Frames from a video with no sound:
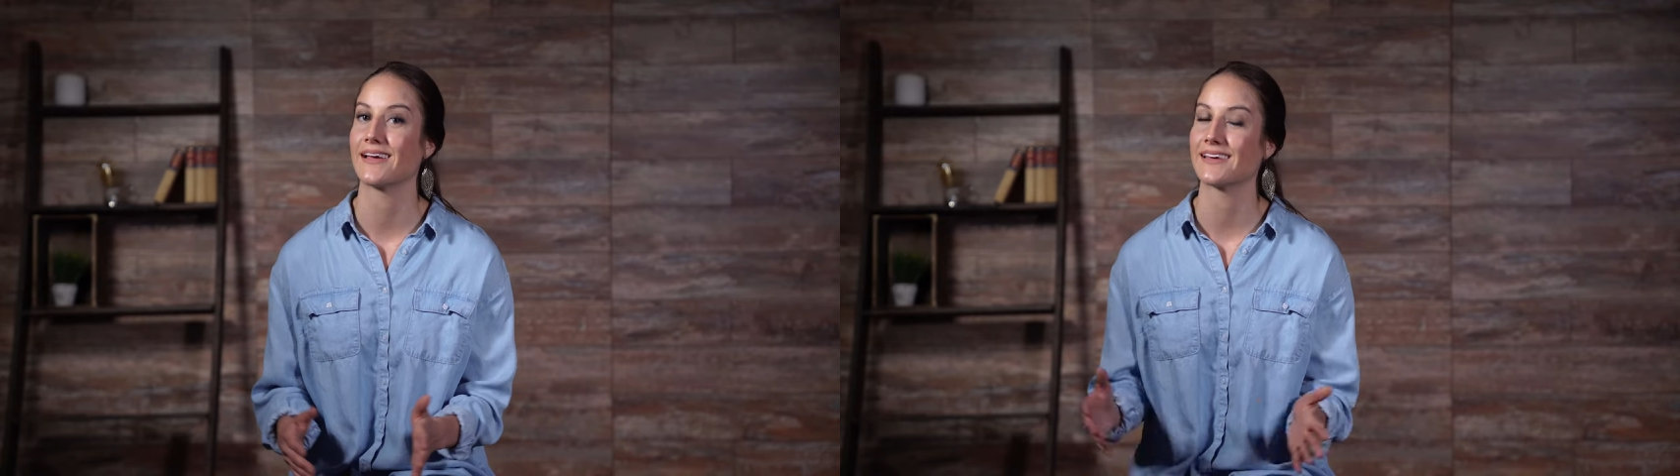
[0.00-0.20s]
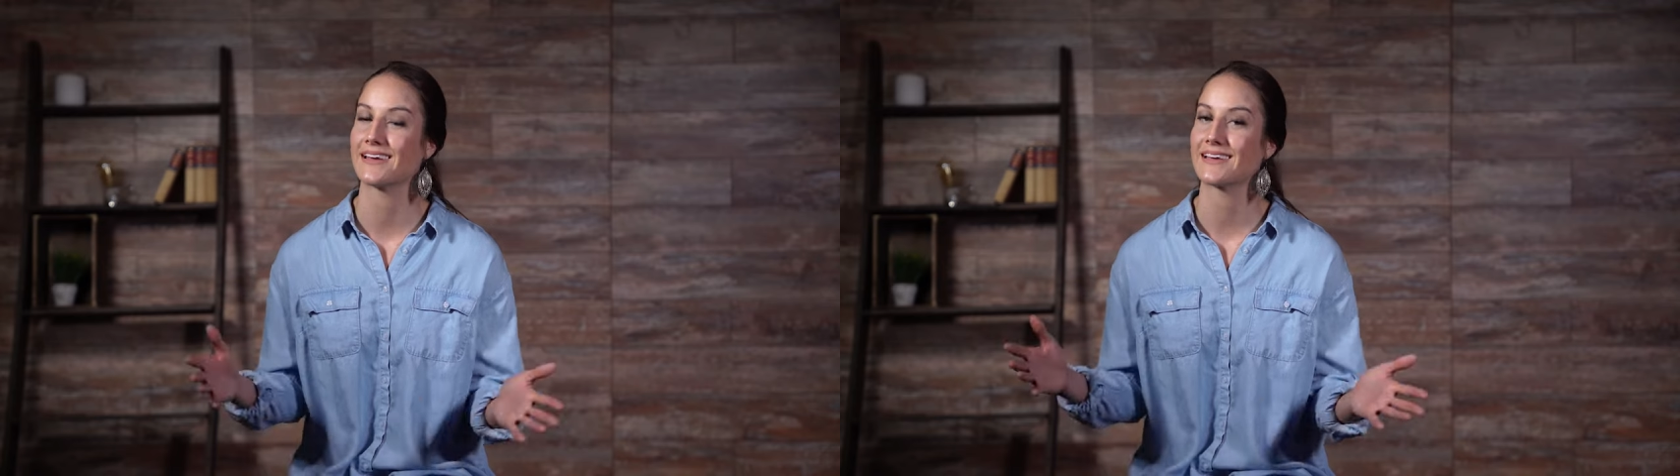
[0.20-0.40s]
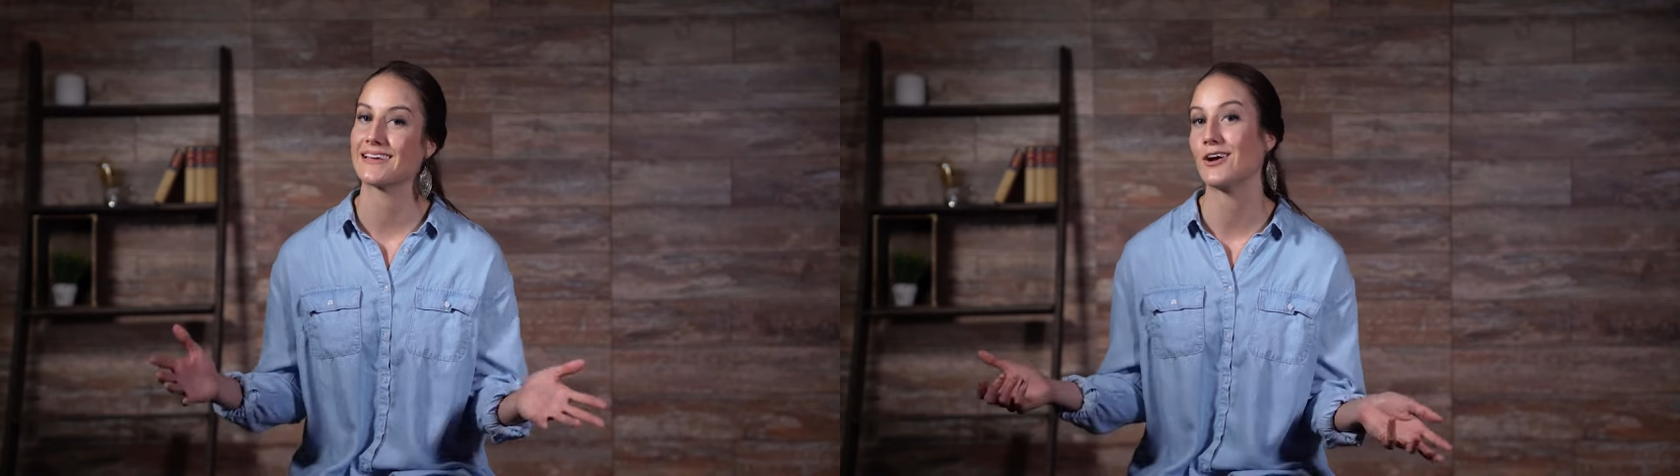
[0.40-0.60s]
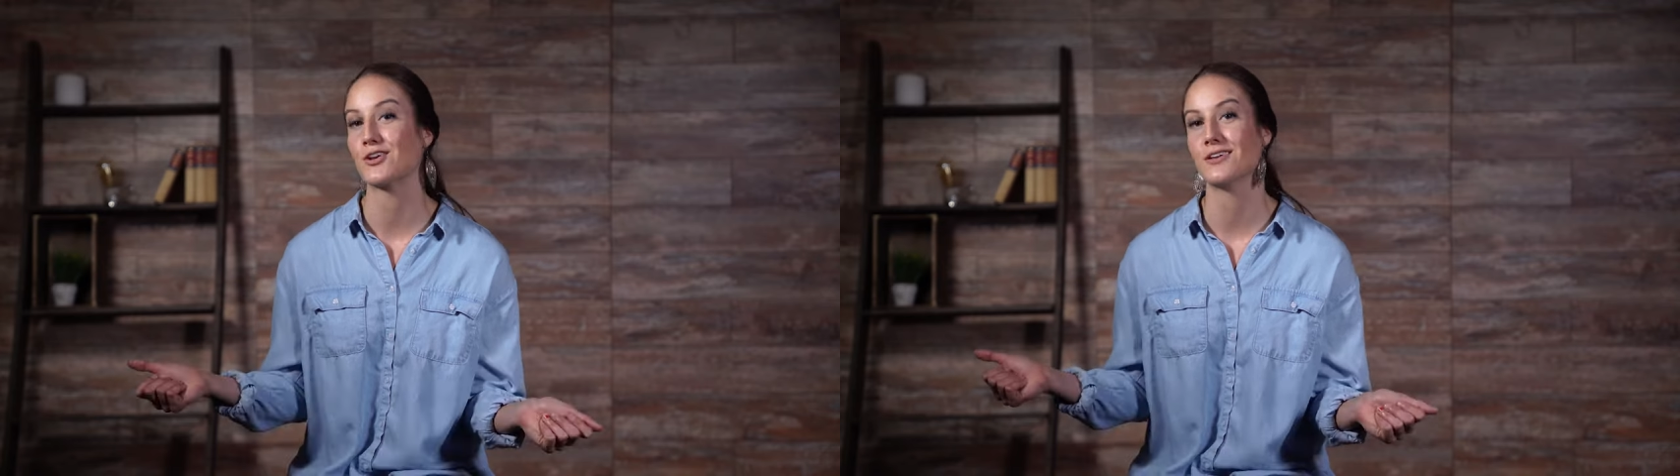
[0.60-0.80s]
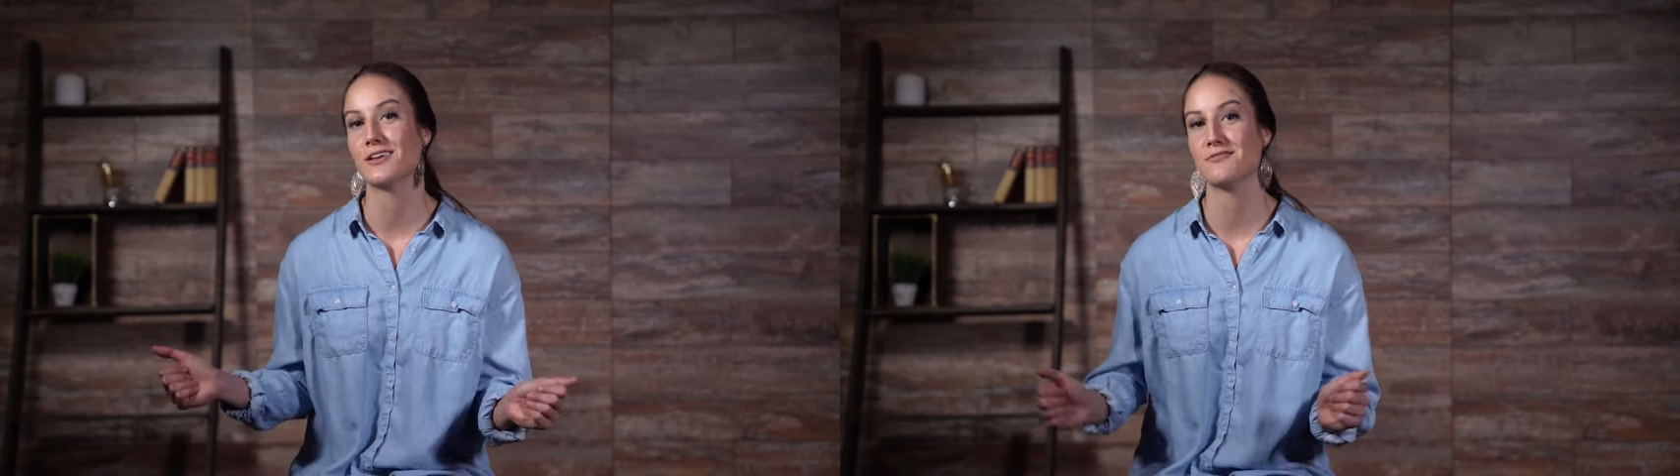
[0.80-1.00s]
like
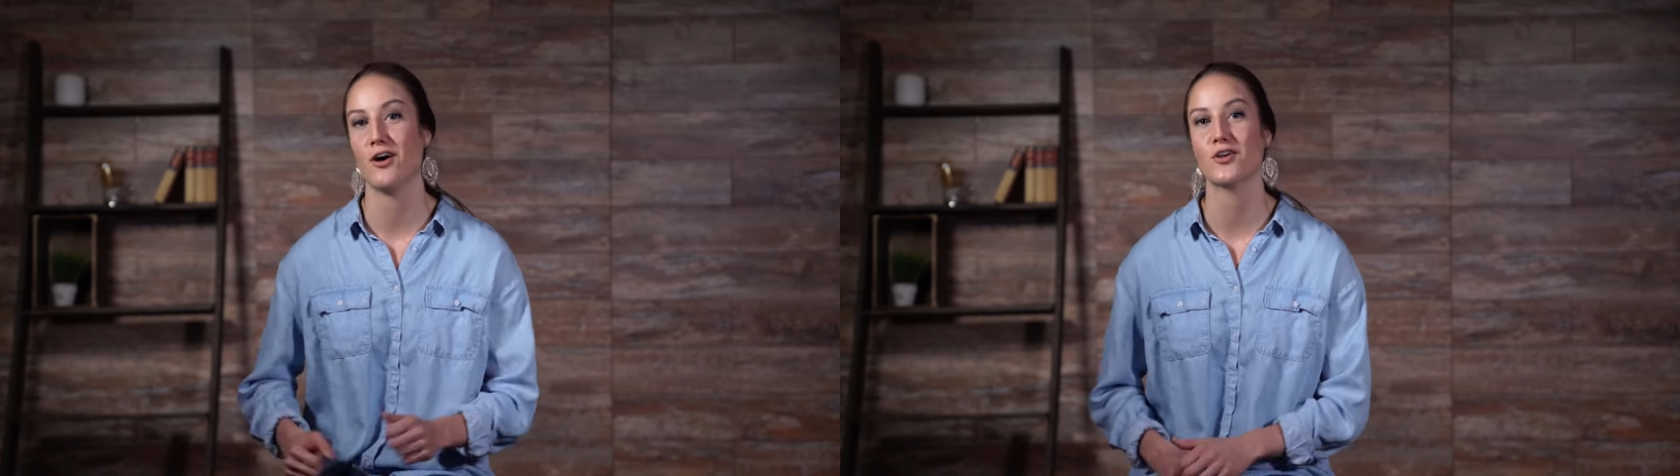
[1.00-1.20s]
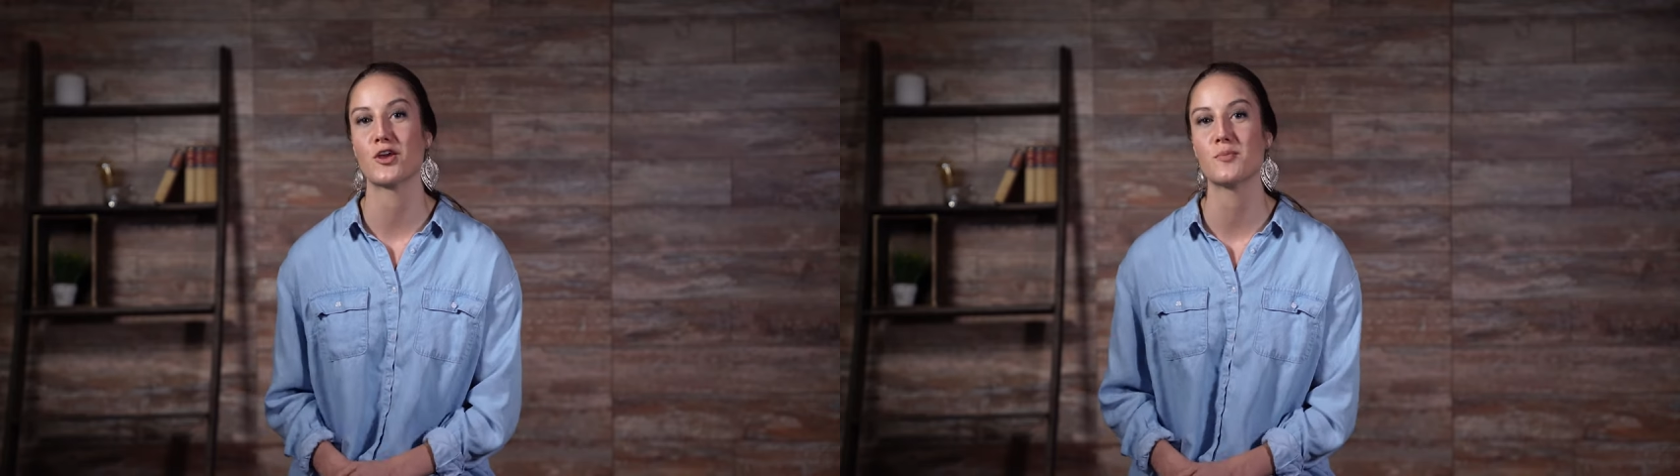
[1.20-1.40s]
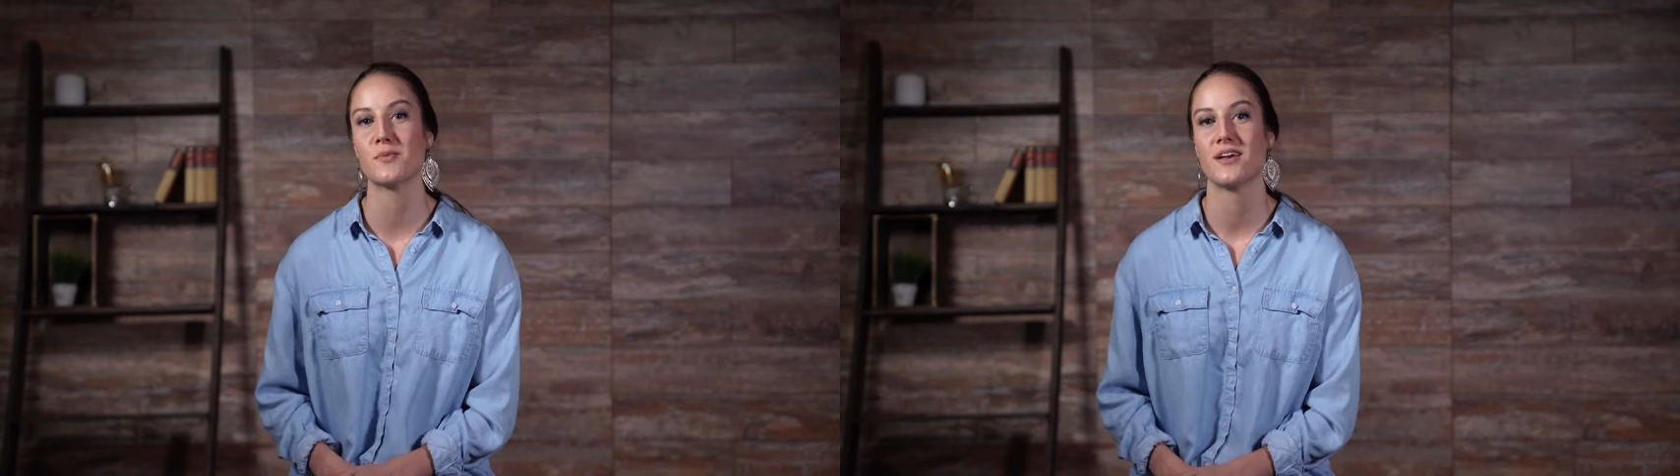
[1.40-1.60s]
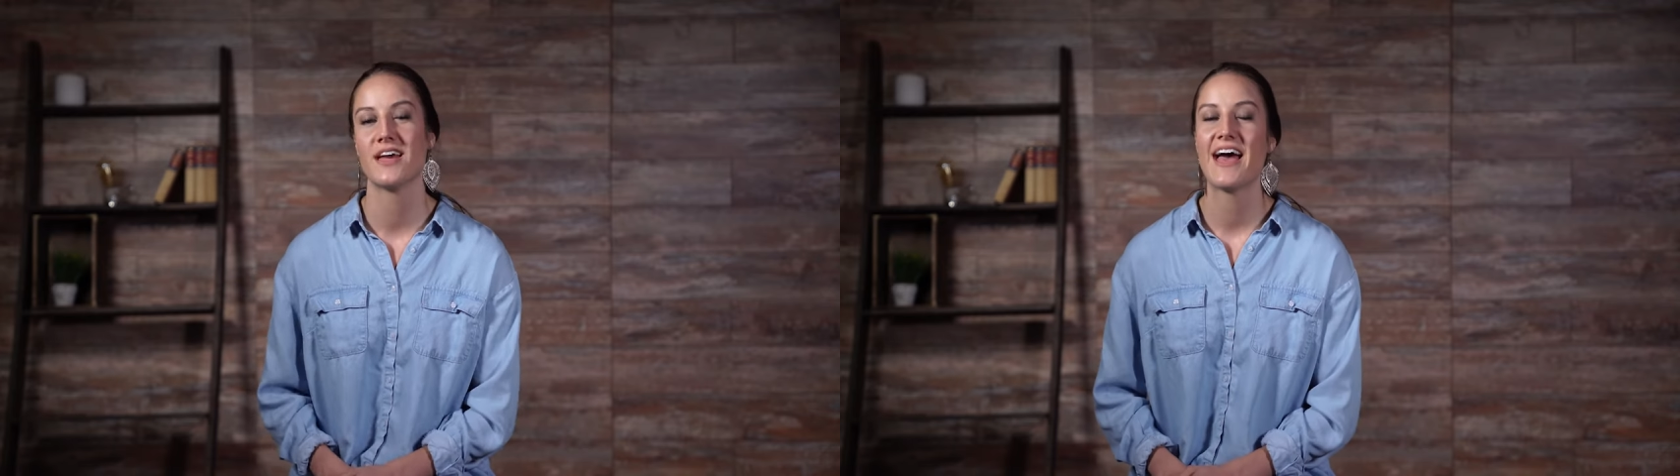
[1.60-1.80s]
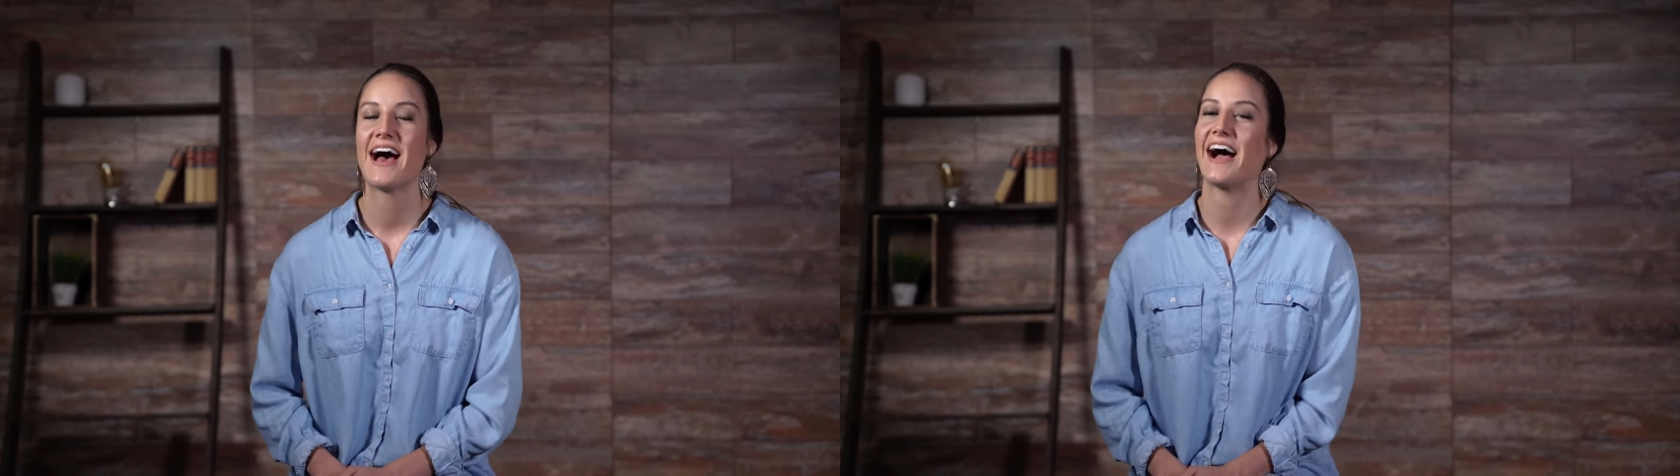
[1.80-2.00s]
calculate
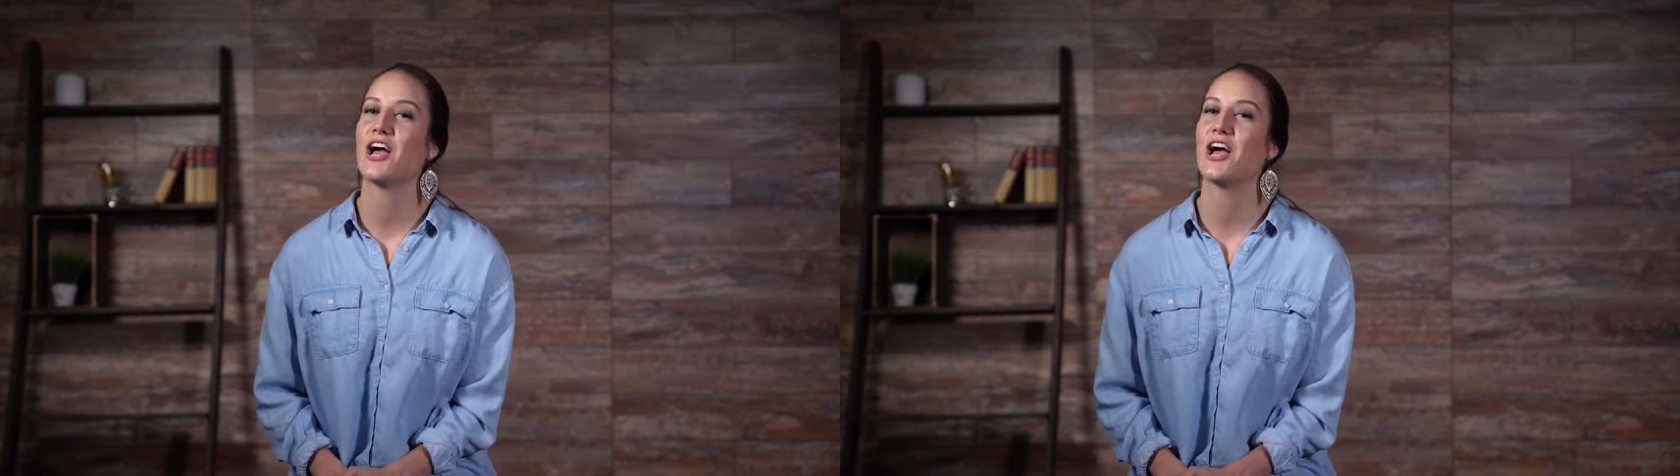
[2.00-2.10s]
volume.